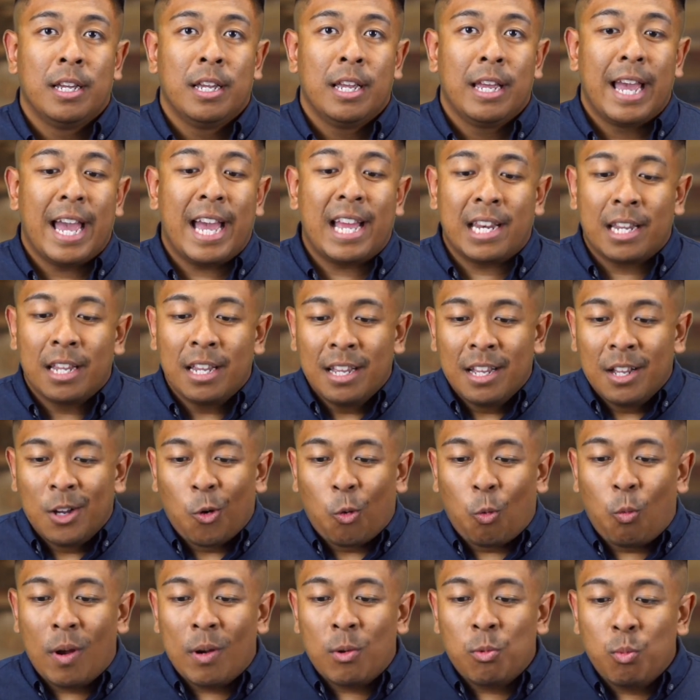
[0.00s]
And
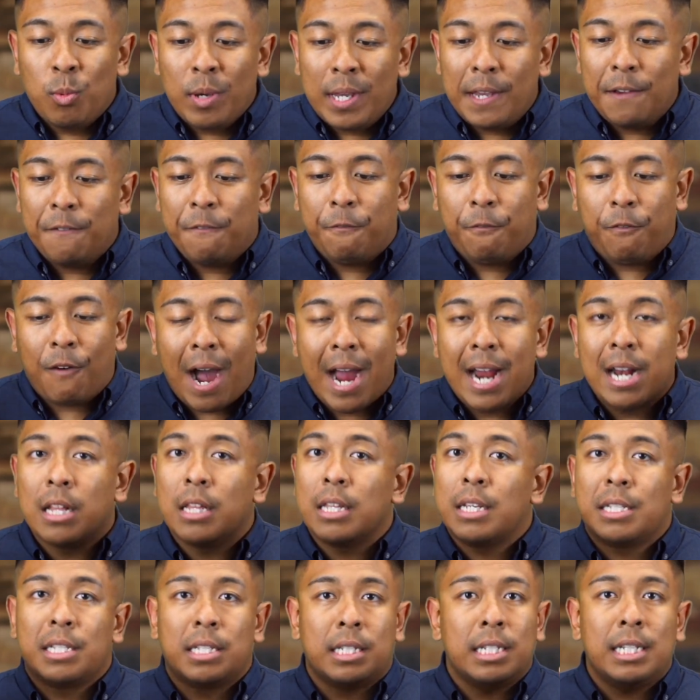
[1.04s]
when we
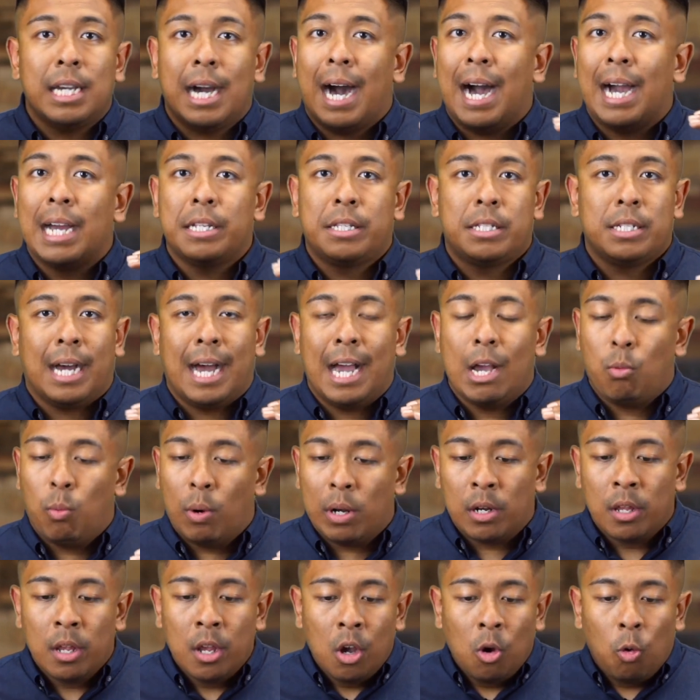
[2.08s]
finally see eye to eye,
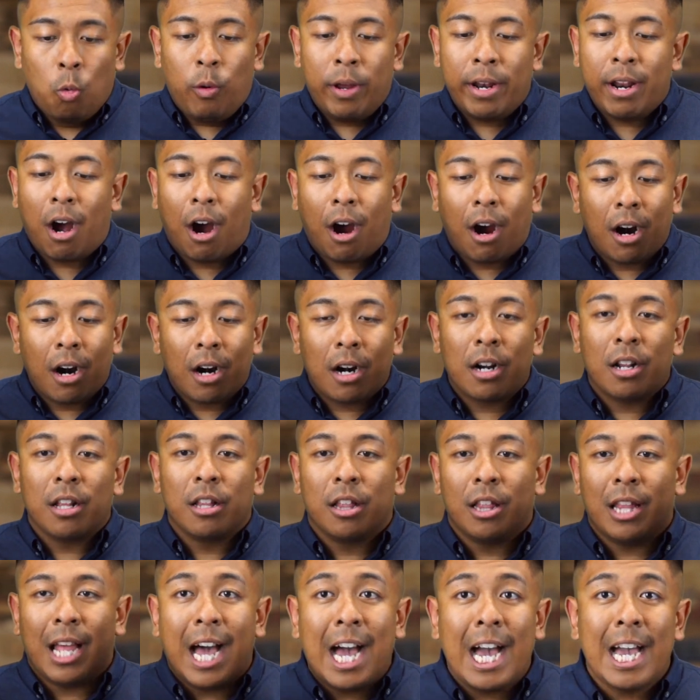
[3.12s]
when, when our
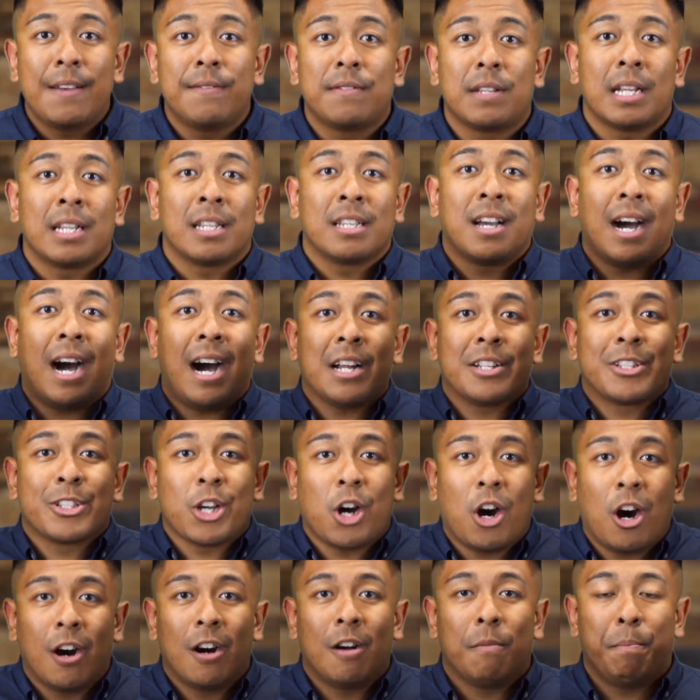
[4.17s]
lives and God's
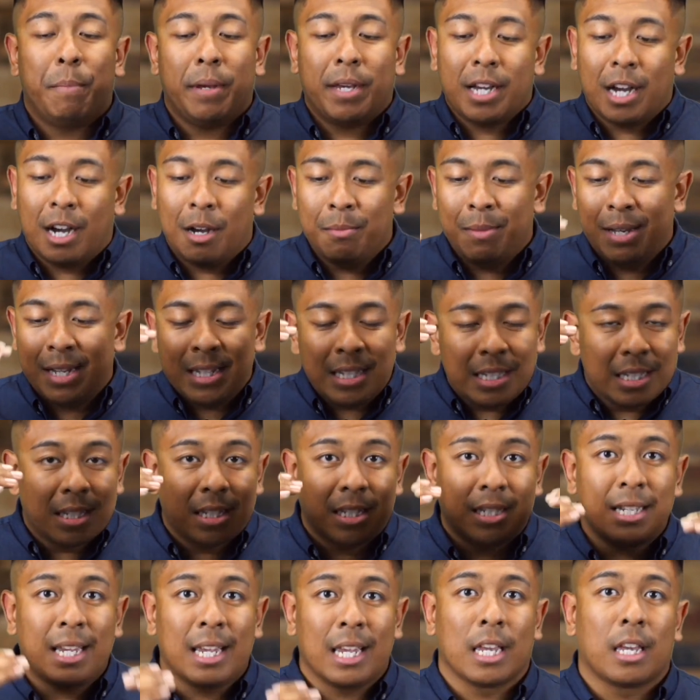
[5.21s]
heart become in
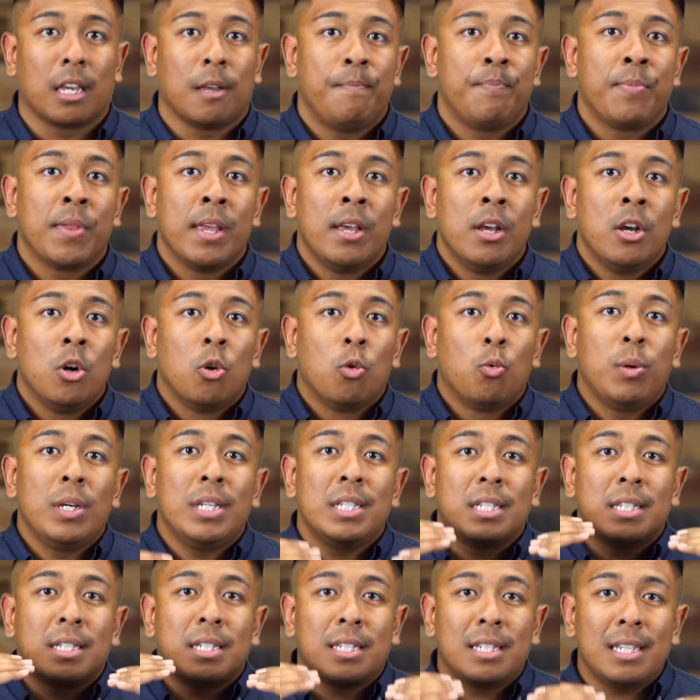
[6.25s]
sync, we
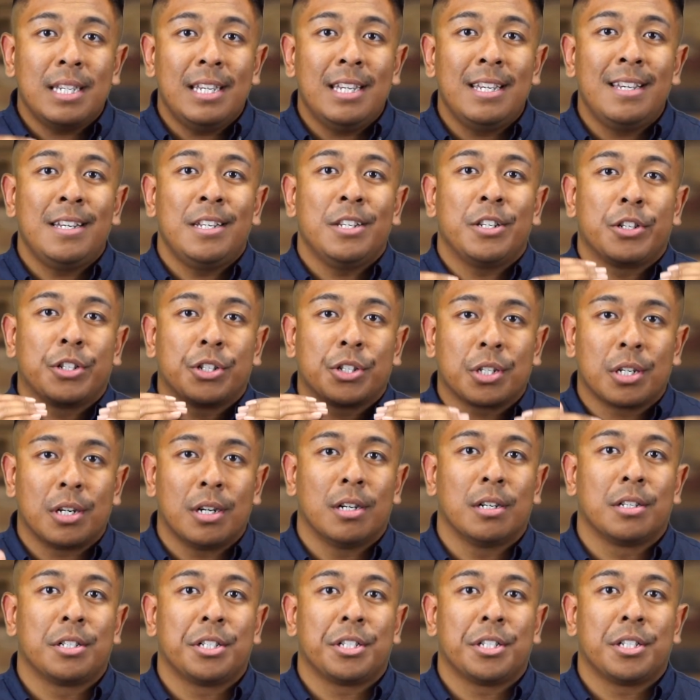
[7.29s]
see
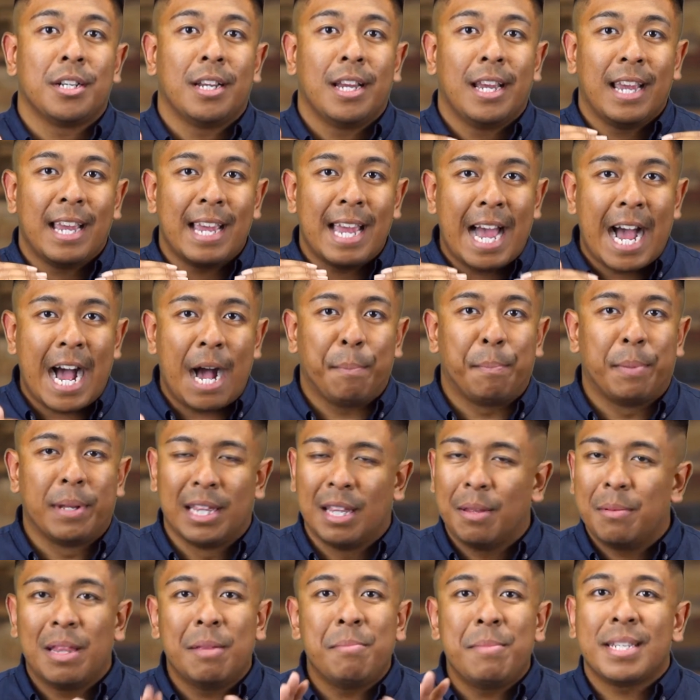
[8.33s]
church happen.
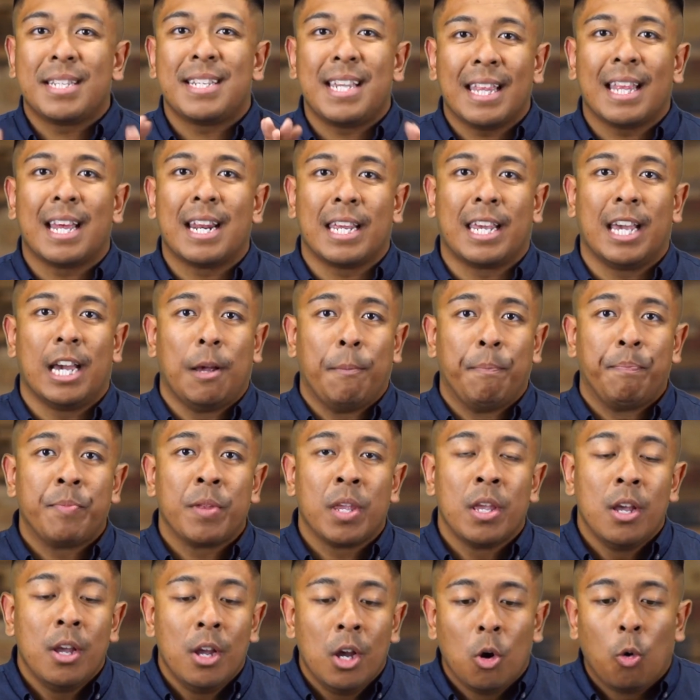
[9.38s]
Let, let me say that again.
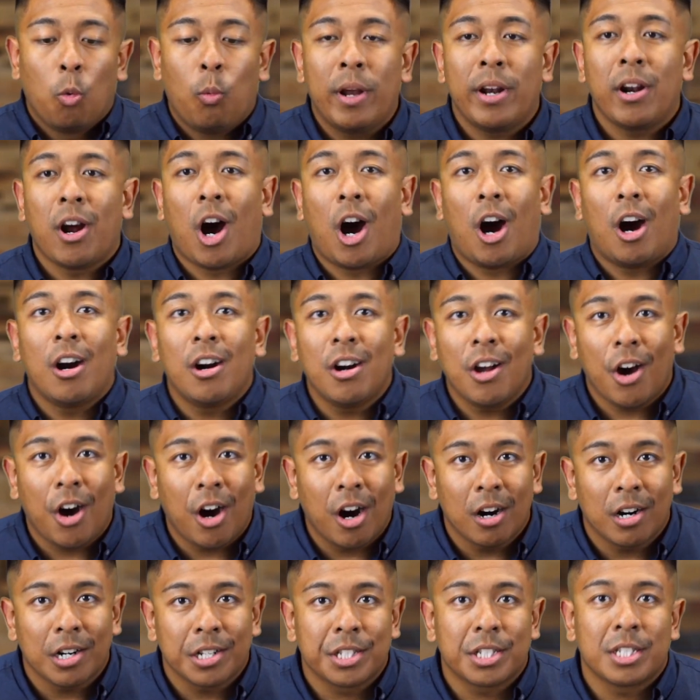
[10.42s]
When our
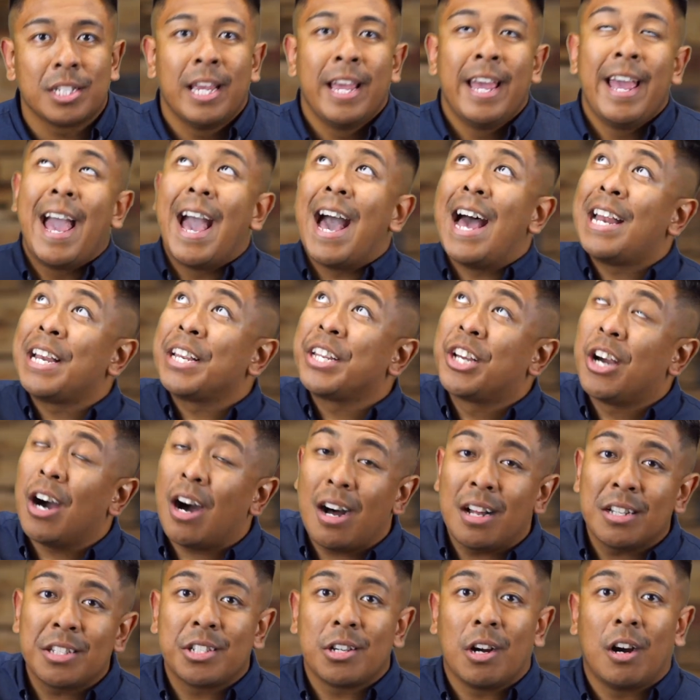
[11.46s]
hearts and
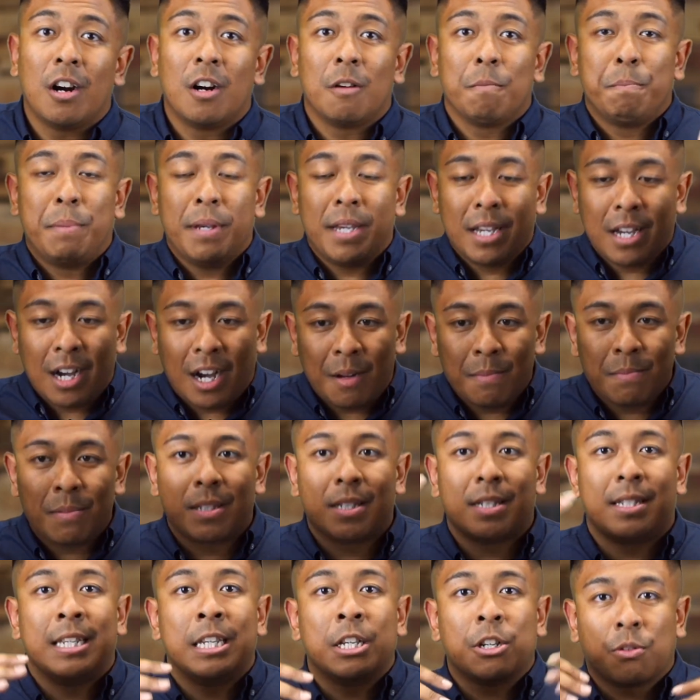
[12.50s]
God's heart become
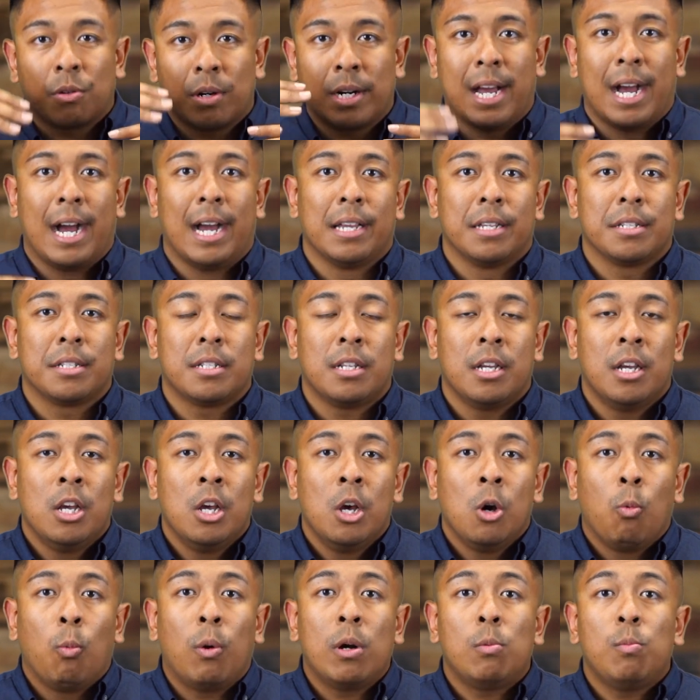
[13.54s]
synchronized,
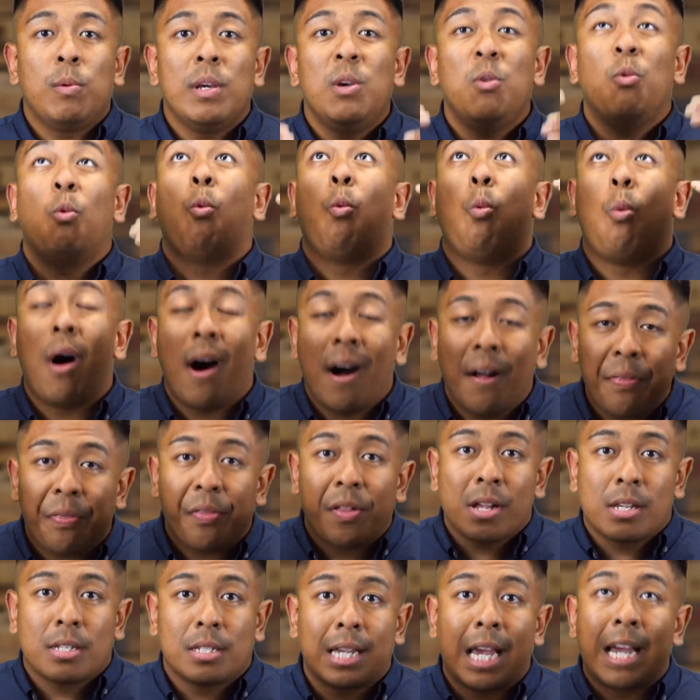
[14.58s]
when we want
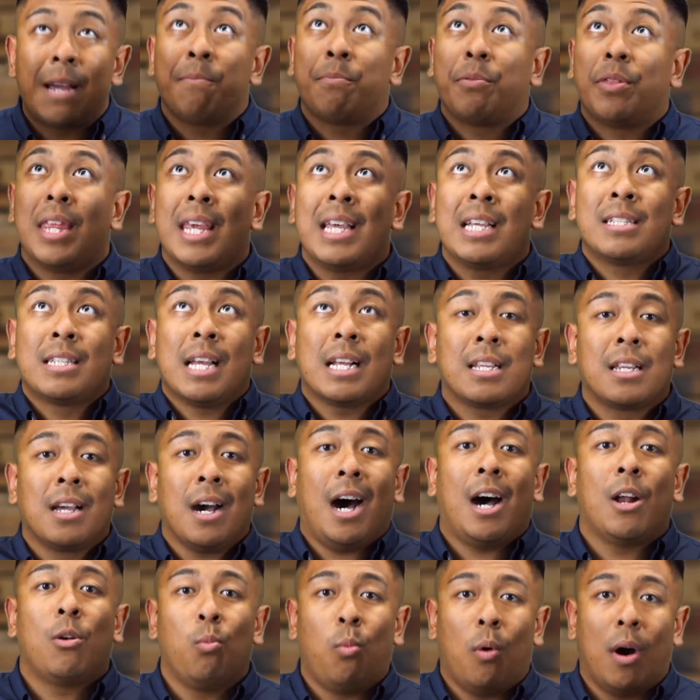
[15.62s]
the same things that
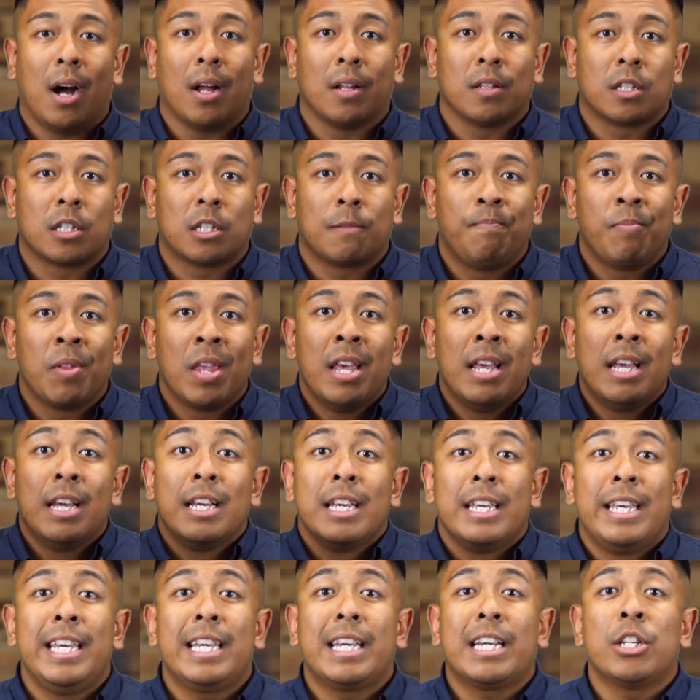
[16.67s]
God wants,
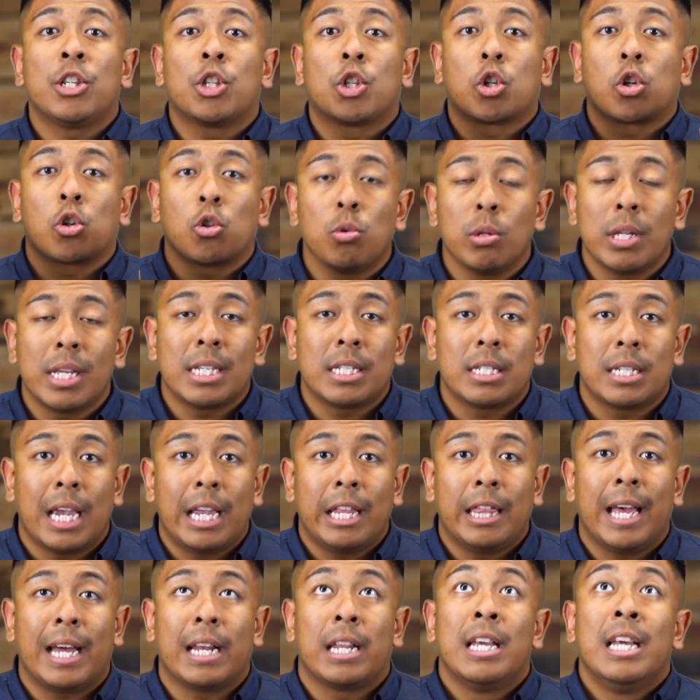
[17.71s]
he can truly say
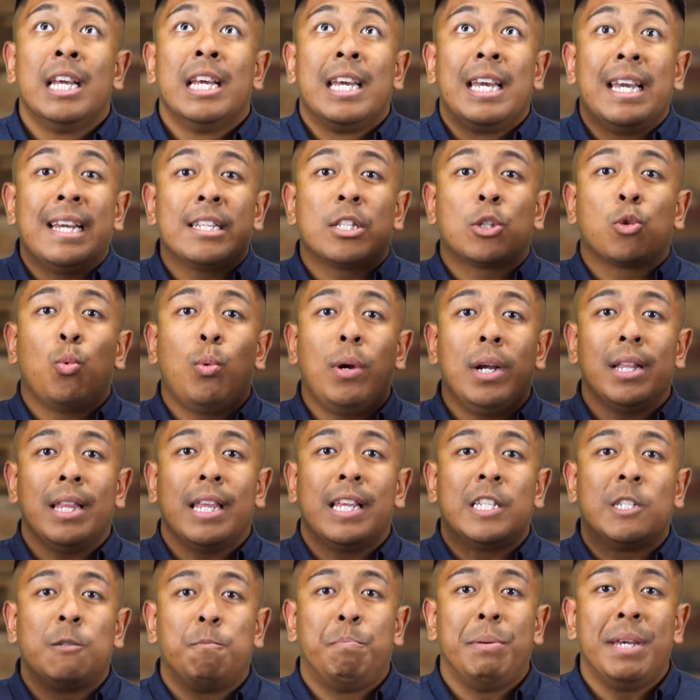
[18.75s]
that his will
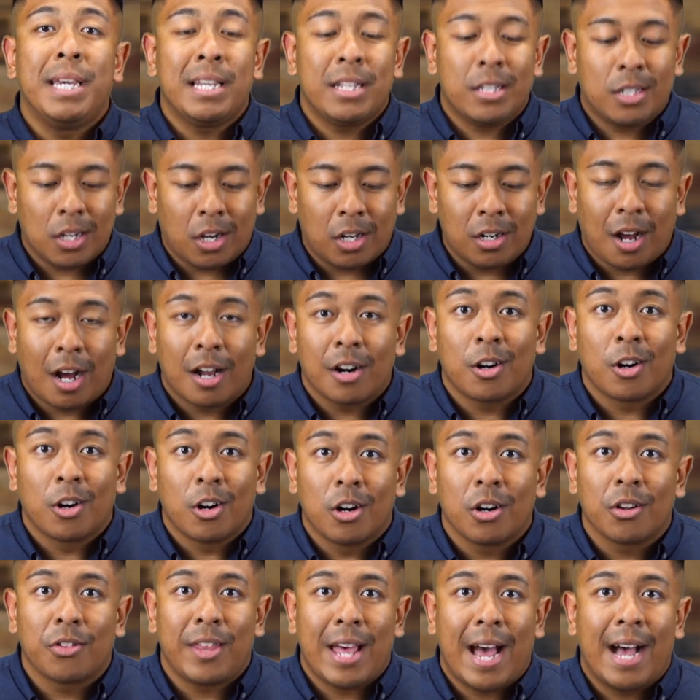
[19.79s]
is being done on
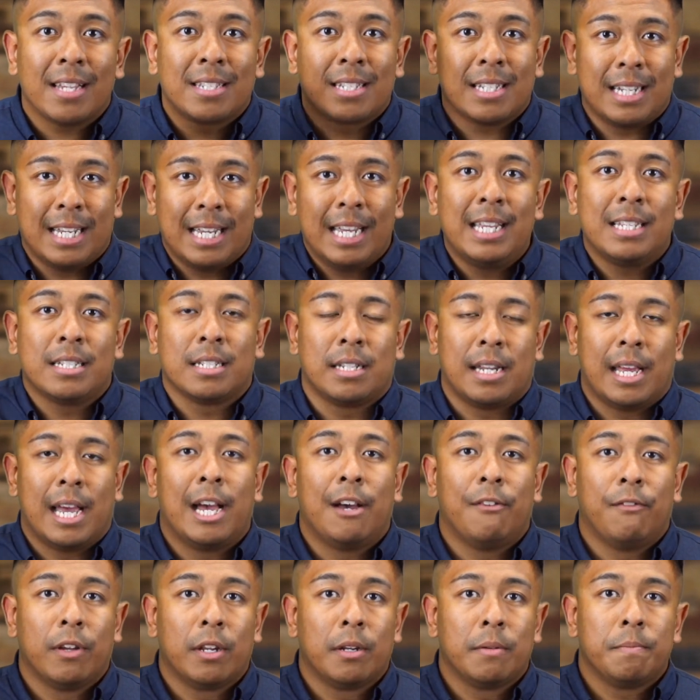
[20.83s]
earth as it is in
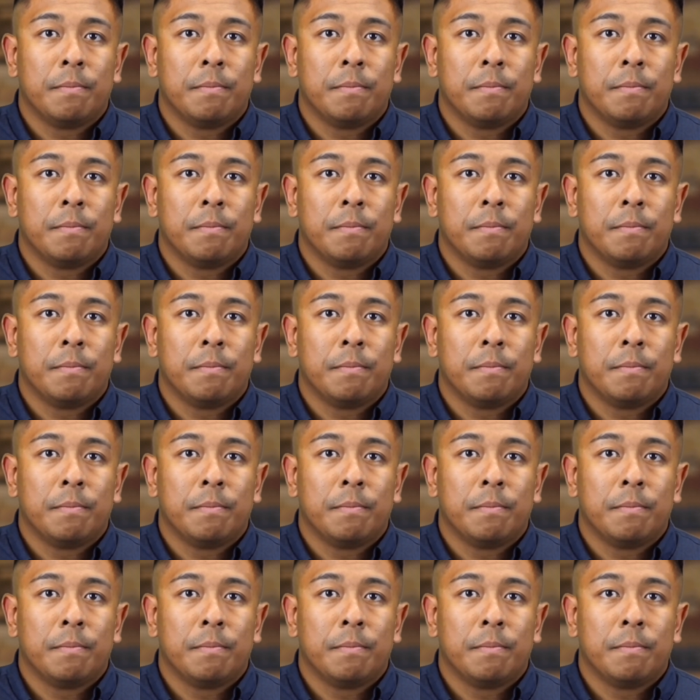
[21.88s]
heaven.